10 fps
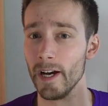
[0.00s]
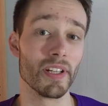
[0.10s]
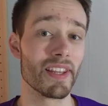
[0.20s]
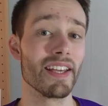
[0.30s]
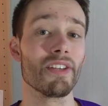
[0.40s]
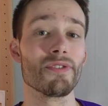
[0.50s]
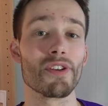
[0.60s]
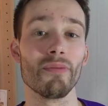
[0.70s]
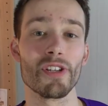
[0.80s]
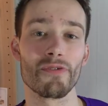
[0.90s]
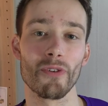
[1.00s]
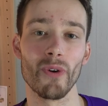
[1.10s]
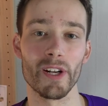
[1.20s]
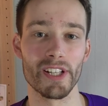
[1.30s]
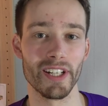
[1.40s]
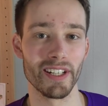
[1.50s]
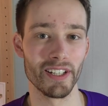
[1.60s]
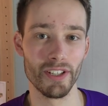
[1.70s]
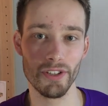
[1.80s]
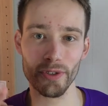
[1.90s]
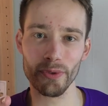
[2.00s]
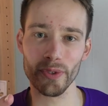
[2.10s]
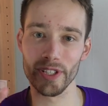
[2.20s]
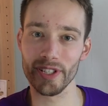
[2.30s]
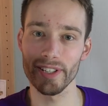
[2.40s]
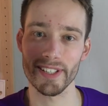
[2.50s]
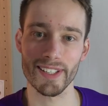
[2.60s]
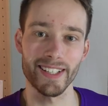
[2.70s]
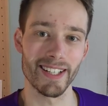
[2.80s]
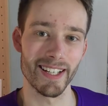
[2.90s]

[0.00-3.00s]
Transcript: But thank you so much for watching. You just